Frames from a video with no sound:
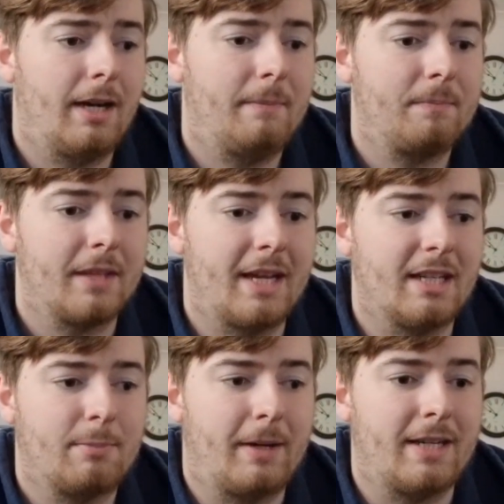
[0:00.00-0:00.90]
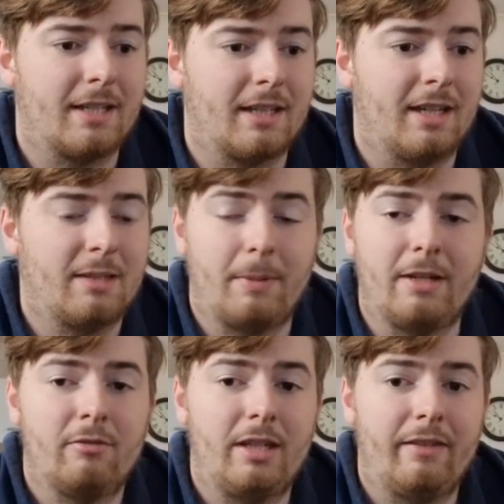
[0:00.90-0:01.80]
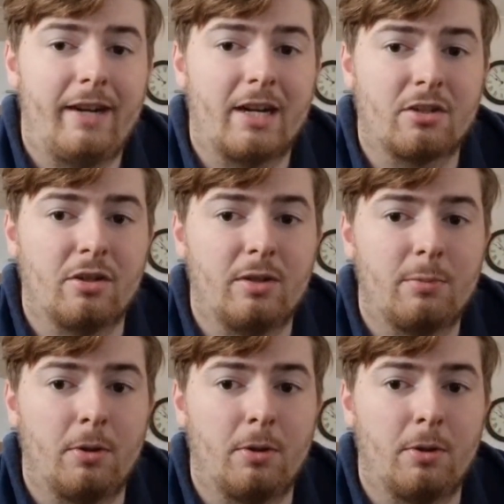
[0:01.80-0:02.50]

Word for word: But it's basically, it's bent the rear axle,